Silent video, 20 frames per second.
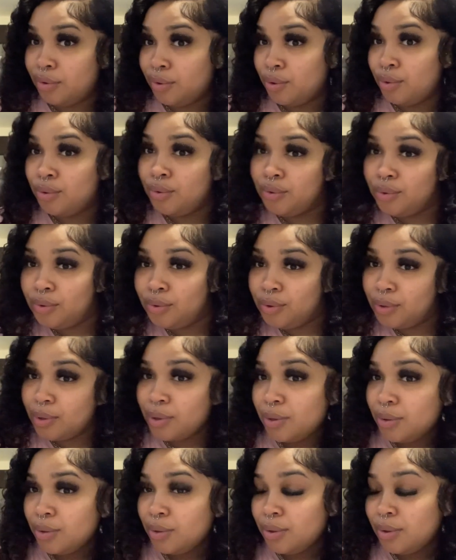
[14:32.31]
ooh,
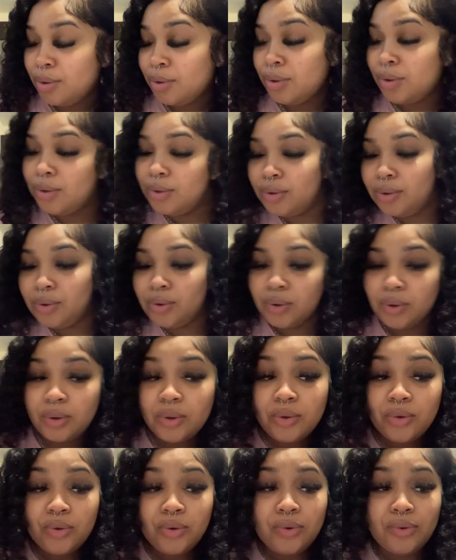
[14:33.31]
ooh, ooh,
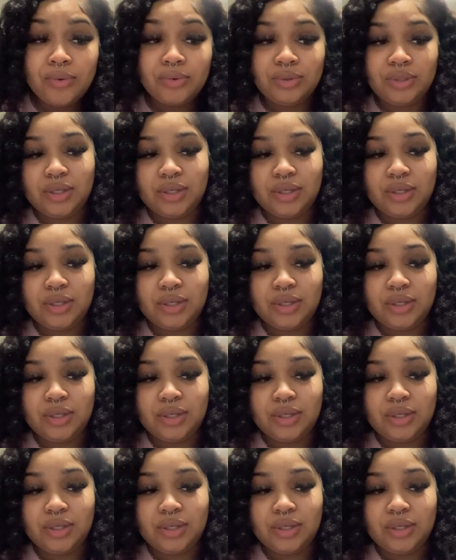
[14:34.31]
ooh.